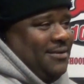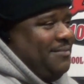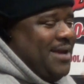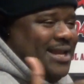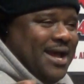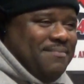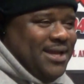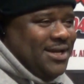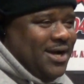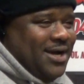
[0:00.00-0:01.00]
It may not
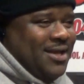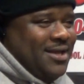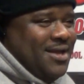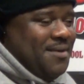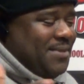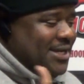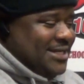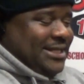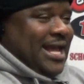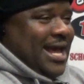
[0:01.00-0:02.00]
be good, but
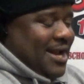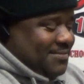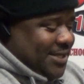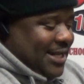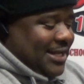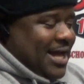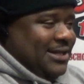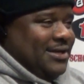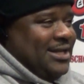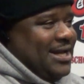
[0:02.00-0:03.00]
this cat, I'm telling you, I
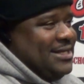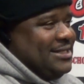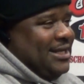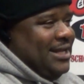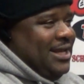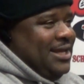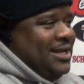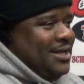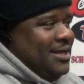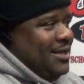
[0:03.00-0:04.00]
looked at the CD,
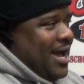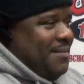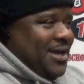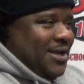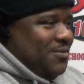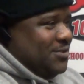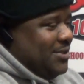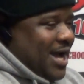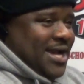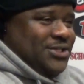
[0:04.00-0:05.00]
I mean, it was
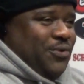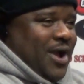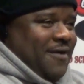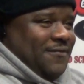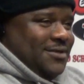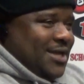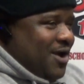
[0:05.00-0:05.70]
nice graphics.